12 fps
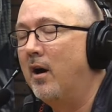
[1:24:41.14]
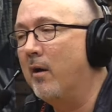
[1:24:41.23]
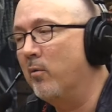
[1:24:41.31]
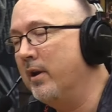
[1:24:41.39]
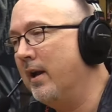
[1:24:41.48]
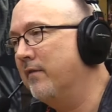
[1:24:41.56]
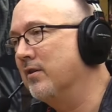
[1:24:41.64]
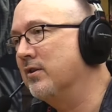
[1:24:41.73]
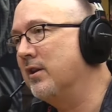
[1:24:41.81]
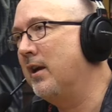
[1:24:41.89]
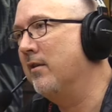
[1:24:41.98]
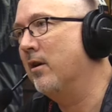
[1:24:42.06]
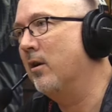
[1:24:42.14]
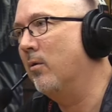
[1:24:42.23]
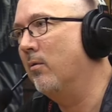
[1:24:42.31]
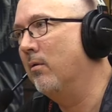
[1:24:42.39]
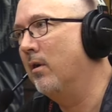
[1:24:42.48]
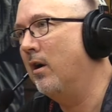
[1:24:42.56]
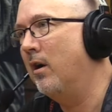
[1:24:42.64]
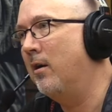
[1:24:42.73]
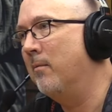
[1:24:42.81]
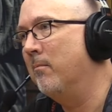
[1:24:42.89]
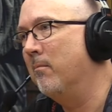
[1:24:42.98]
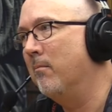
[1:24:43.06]
I would have to say though,
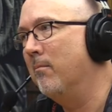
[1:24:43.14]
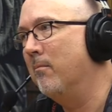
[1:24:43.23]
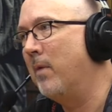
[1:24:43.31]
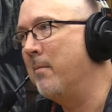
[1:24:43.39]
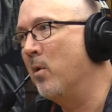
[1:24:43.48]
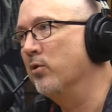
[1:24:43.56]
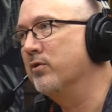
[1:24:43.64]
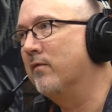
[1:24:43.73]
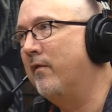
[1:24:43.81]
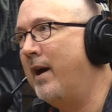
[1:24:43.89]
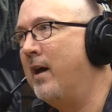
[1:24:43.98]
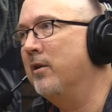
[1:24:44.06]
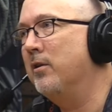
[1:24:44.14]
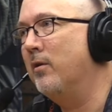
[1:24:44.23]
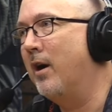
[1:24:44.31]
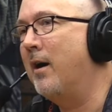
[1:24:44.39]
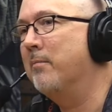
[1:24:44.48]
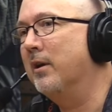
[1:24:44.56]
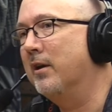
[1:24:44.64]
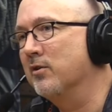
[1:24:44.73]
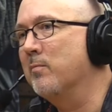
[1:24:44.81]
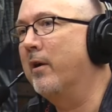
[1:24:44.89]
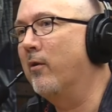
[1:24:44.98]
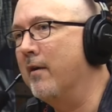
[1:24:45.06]
um, my most valued optic
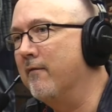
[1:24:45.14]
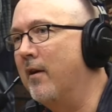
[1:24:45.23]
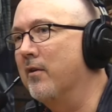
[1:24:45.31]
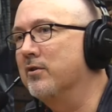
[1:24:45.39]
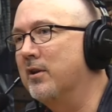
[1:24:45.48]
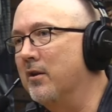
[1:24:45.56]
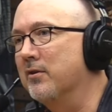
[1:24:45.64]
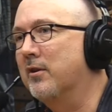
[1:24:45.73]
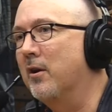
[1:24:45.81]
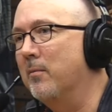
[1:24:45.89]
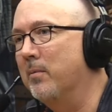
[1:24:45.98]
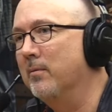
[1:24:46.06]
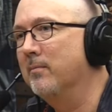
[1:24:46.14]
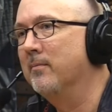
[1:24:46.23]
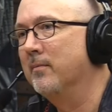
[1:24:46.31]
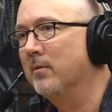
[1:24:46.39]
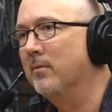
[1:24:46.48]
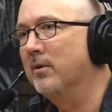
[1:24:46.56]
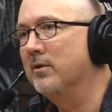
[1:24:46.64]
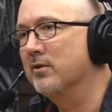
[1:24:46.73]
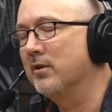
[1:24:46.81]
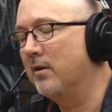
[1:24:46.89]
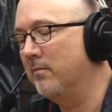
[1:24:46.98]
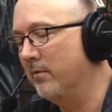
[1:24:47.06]
is my grandfather's telescope which mm.
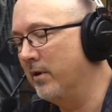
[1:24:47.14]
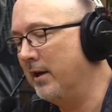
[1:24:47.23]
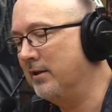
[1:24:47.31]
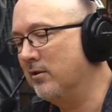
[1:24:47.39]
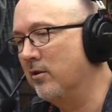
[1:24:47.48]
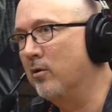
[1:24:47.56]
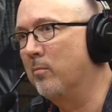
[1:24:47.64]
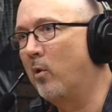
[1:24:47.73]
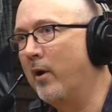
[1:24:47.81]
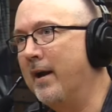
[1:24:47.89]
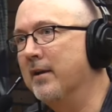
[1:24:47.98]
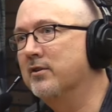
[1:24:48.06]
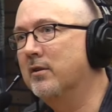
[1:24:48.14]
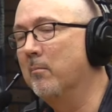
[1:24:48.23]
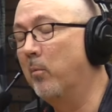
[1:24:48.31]
is a nice little brand.